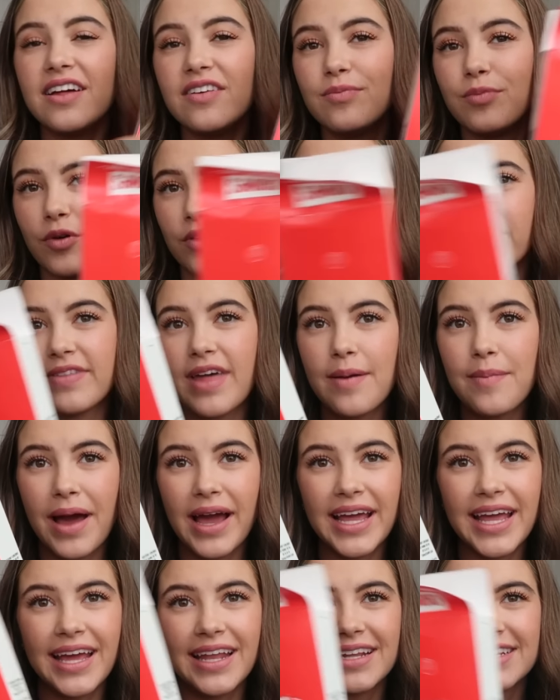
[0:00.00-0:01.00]
love both of them.
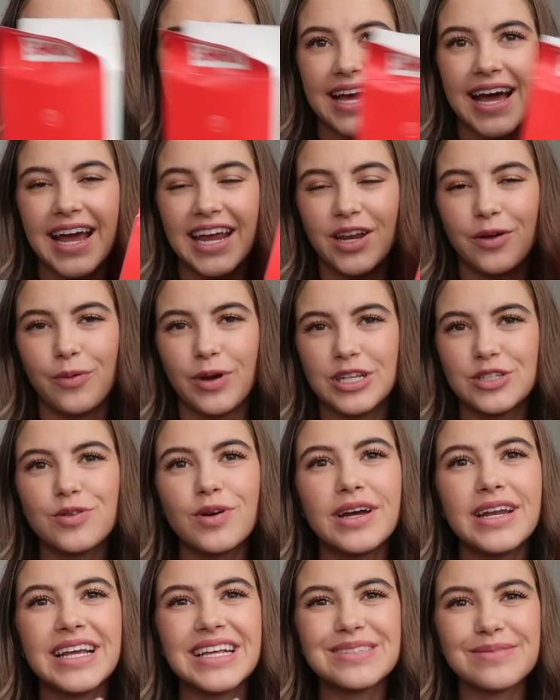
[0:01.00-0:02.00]
I can't decide
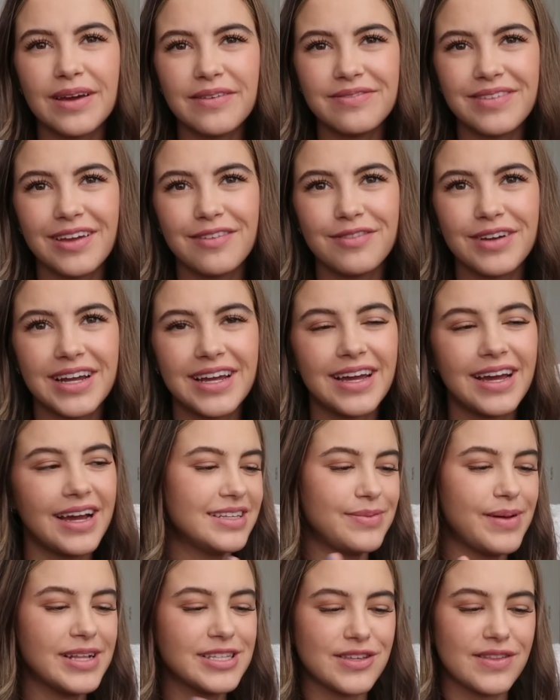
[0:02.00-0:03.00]
which one is my favorite.
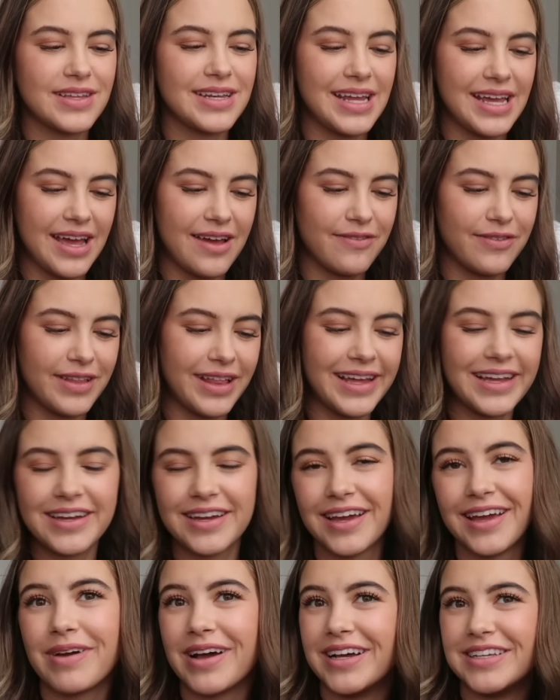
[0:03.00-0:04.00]
It depends on the day, I feel
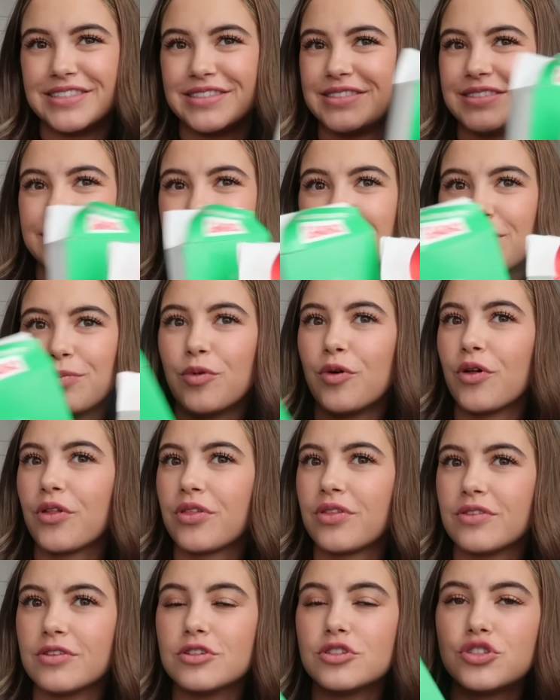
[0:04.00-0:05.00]
like, because they're
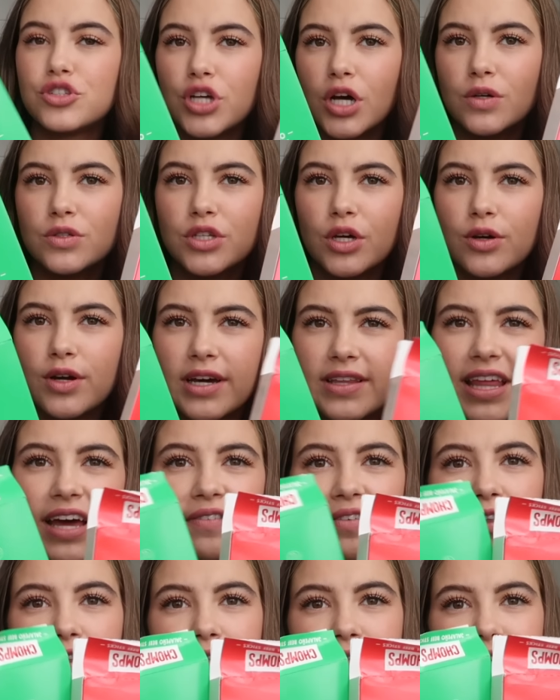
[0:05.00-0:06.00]
both so, so good. They
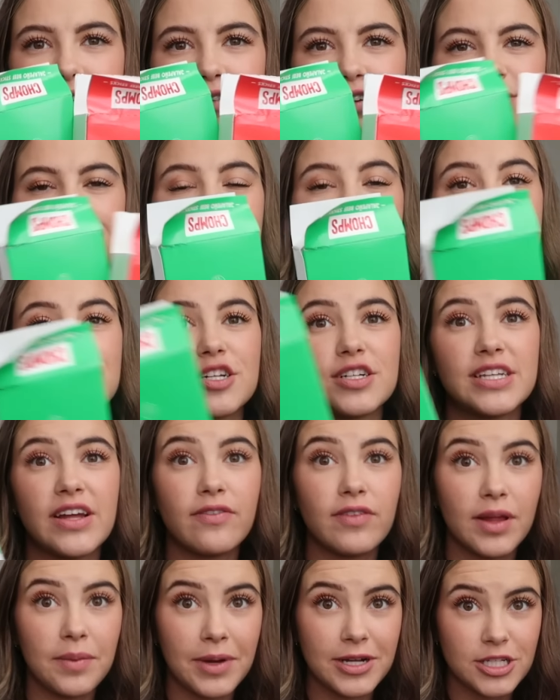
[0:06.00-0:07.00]
have other flavors, but these are
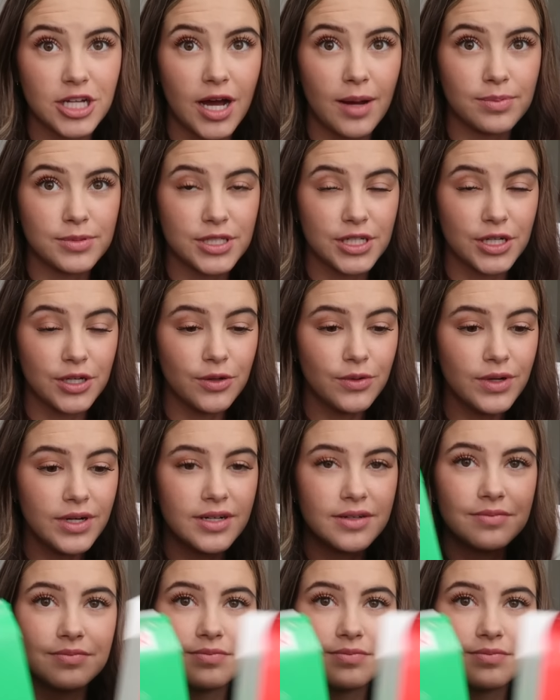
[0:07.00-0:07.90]
definitely my top two.